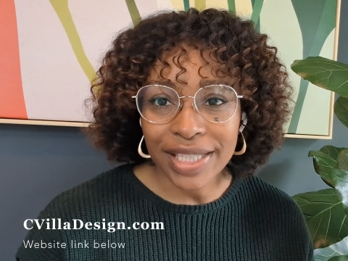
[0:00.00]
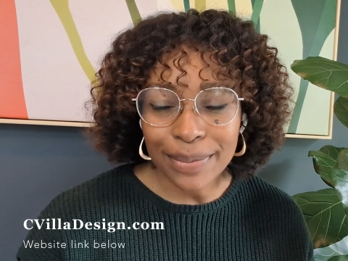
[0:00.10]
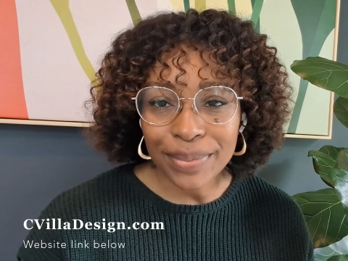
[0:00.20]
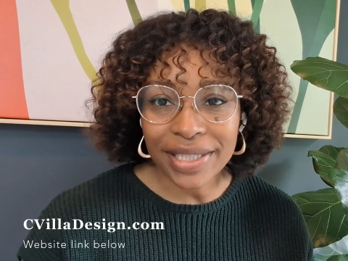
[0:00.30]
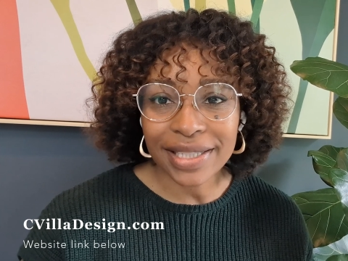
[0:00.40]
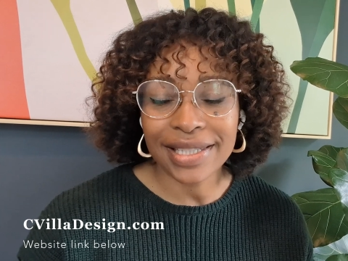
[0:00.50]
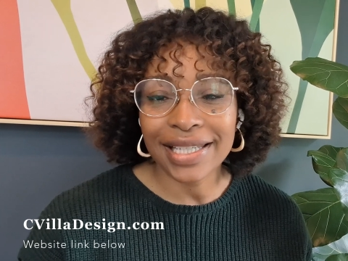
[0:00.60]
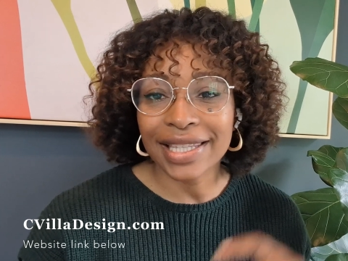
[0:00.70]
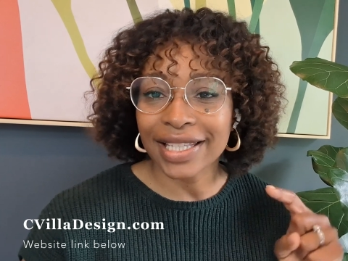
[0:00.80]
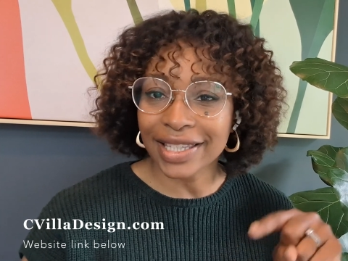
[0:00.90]

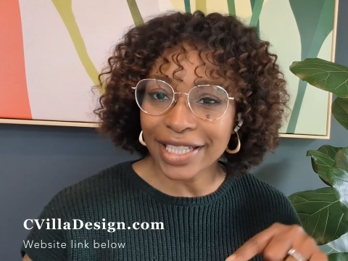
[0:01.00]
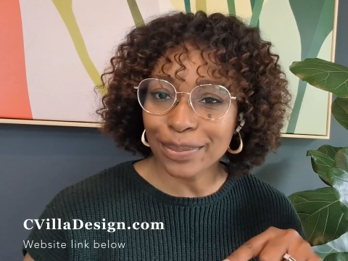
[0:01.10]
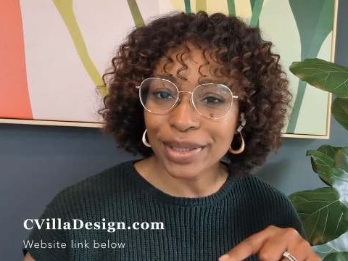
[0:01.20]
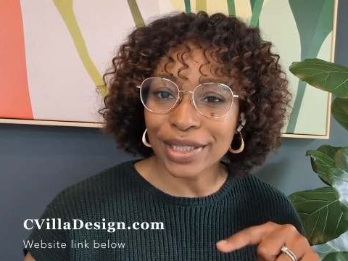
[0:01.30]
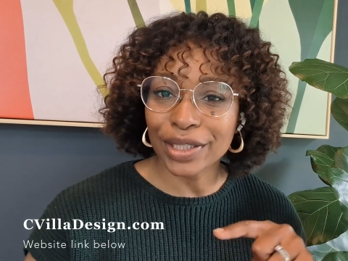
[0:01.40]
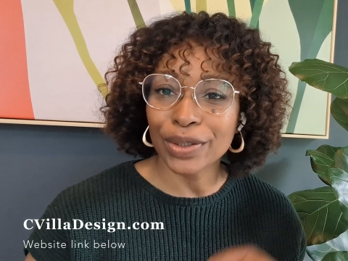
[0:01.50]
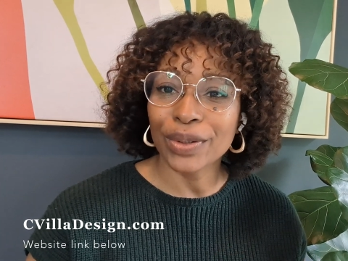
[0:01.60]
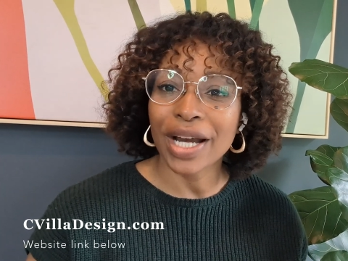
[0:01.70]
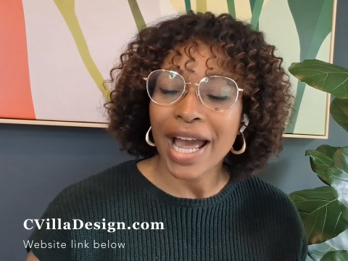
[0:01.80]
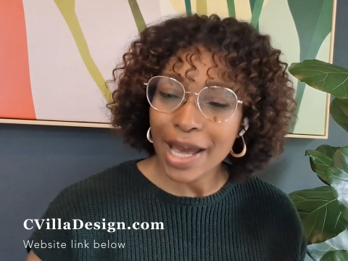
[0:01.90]
templates in the link
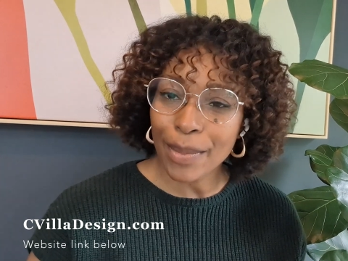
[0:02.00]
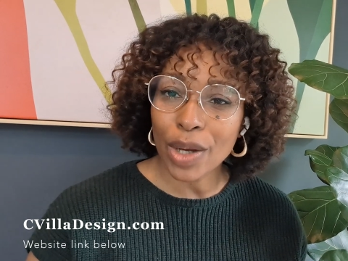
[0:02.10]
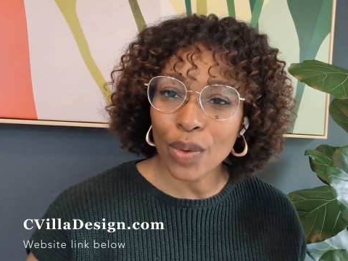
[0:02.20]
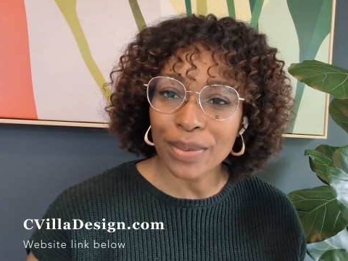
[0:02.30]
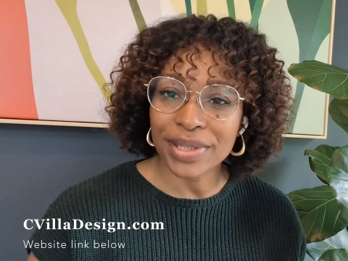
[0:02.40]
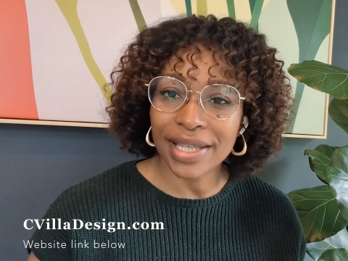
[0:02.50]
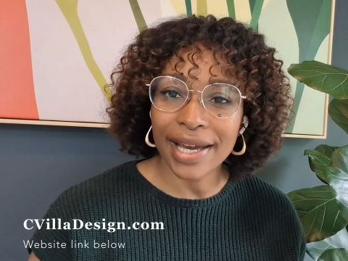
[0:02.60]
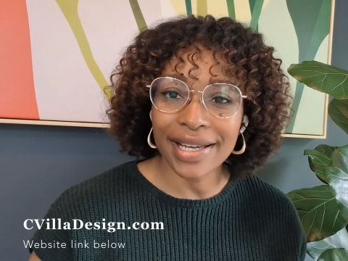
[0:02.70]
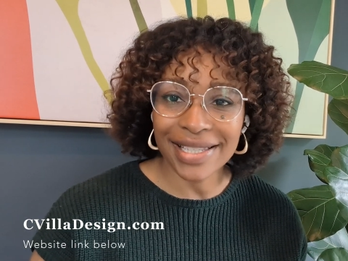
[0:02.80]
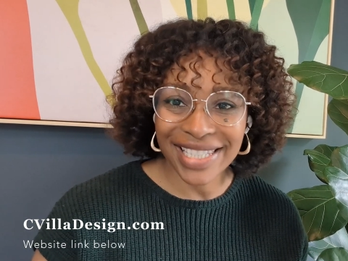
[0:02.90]
below at my
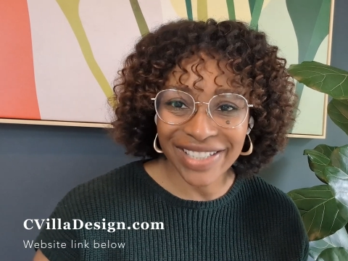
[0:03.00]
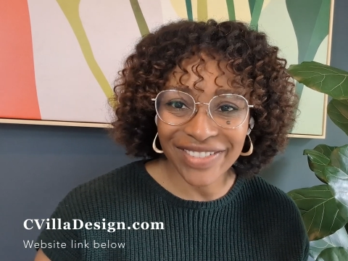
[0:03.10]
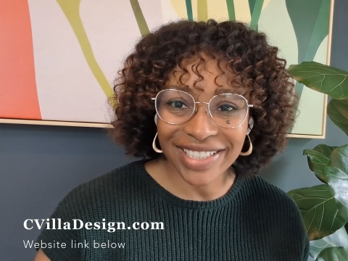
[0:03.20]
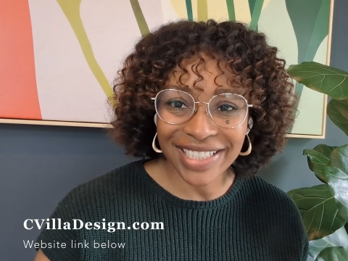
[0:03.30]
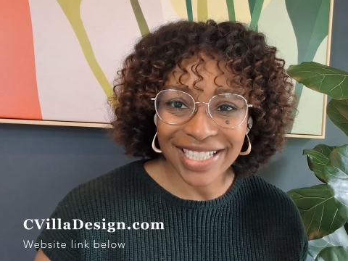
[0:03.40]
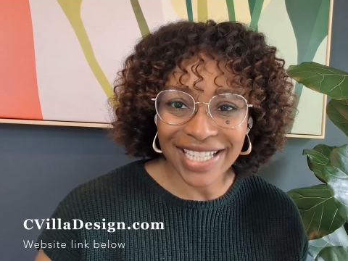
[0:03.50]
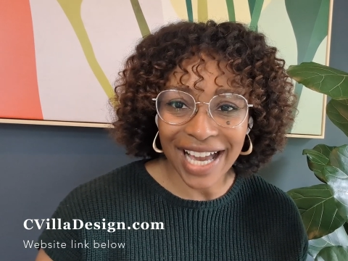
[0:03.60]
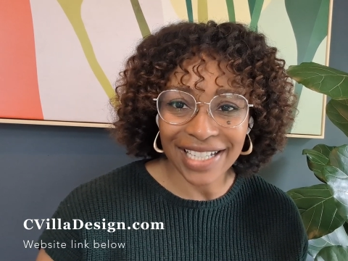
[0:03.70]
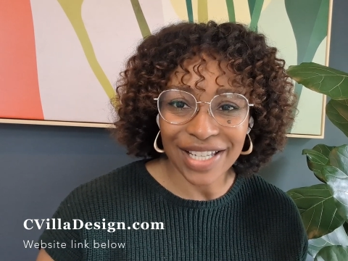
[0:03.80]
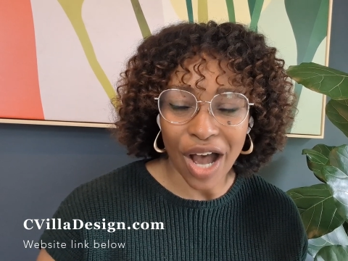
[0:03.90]
website,
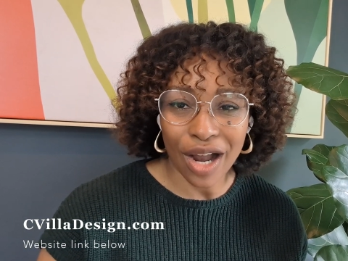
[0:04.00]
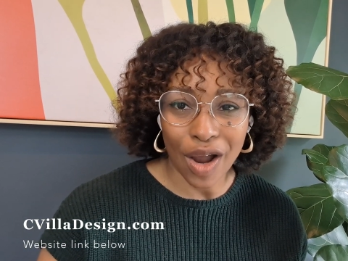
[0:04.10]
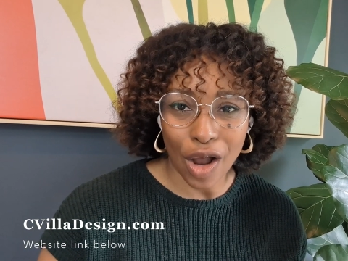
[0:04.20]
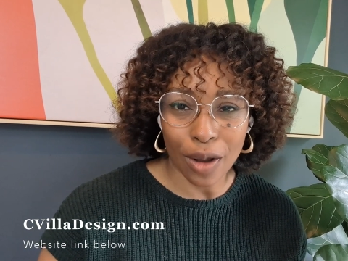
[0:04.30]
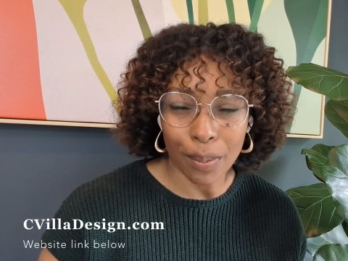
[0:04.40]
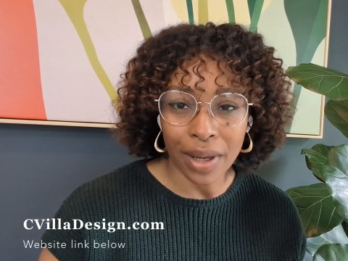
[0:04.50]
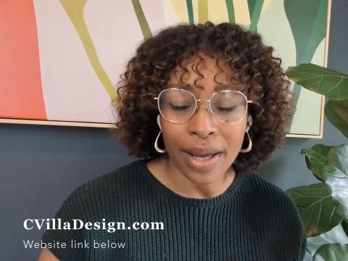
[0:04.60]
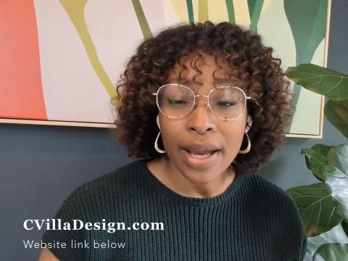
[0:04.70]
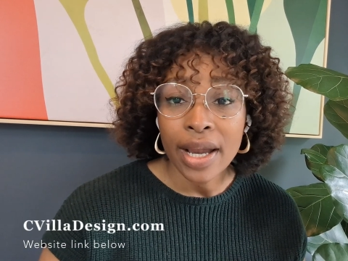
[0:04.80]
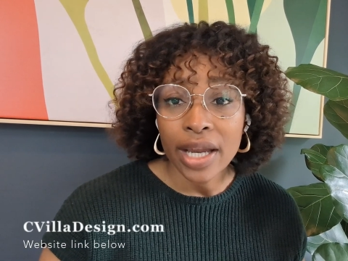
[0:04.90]
CVillaDesign.com.
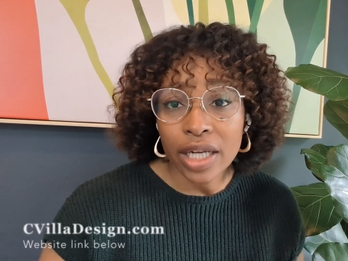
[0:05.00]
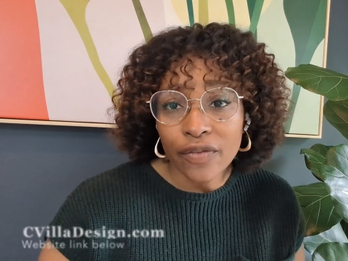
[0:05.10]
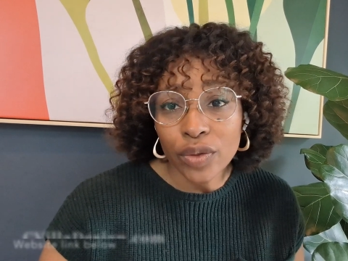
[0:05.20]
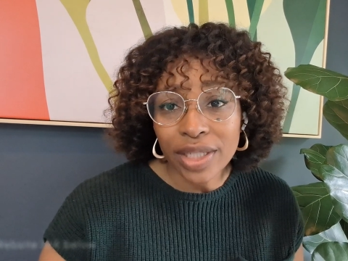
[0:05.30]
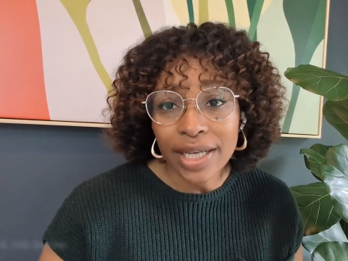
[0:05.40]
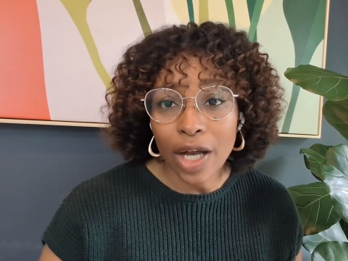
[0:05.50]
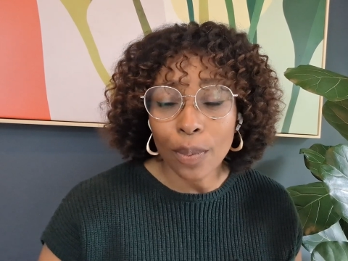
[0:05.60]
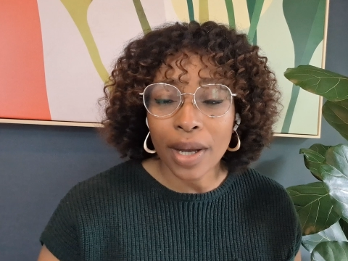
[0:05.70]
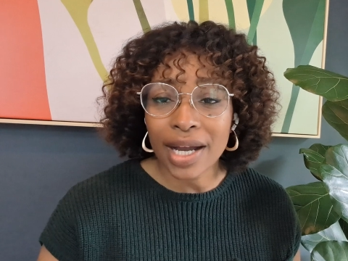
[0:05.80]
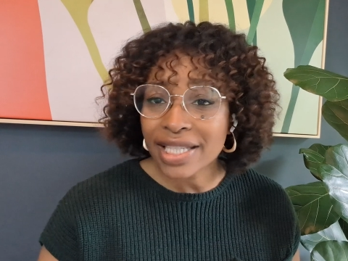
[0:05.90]
And if you need
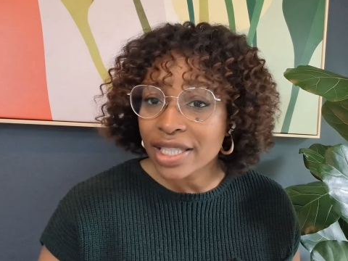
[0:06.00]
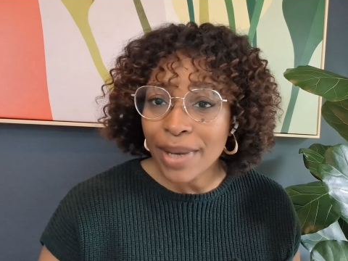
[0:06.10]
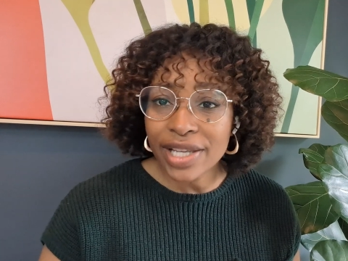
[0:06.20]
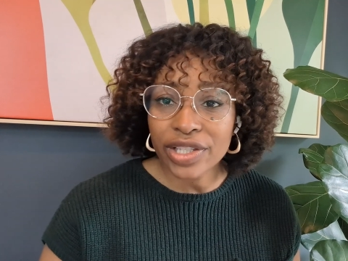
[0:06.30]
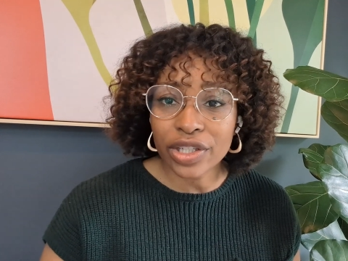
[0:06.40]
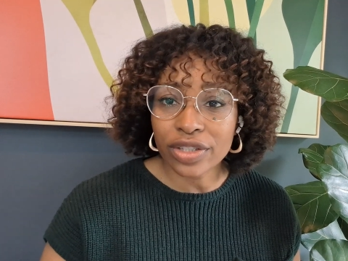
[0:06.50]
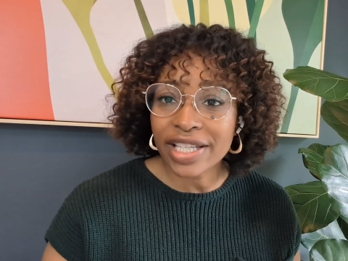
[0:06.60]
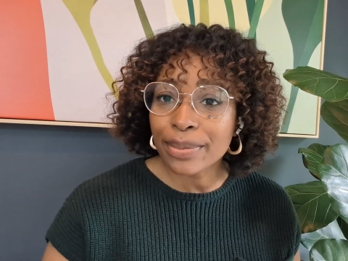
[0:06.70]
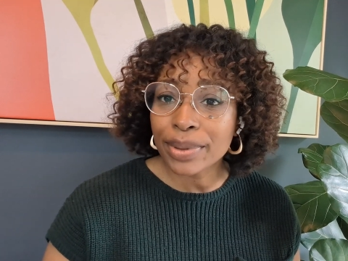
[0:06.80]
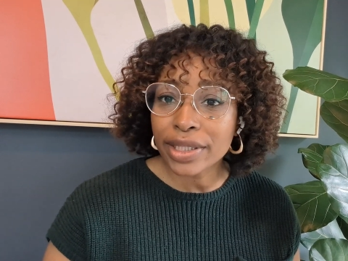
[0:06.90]
help customizing your
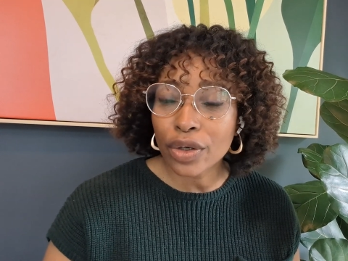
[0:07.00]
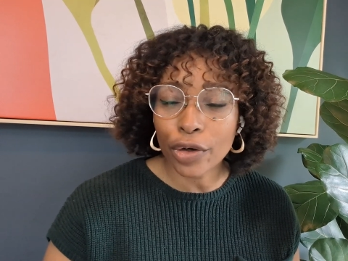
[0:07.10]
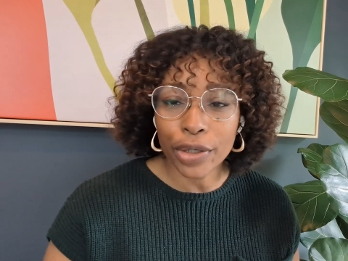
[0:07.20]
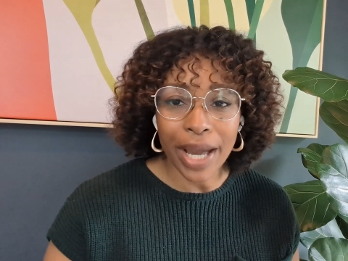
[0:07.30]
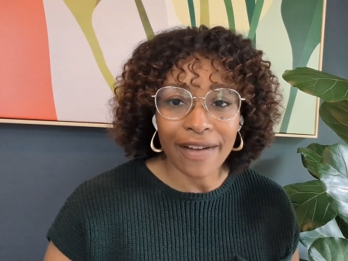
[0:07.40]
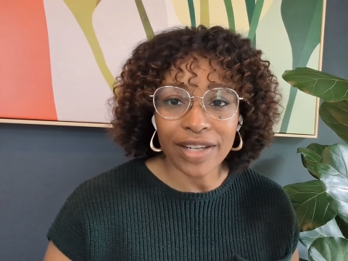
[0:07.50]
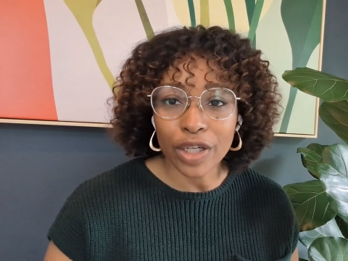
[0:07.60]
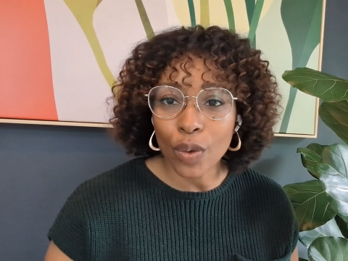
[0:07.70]
template or you have any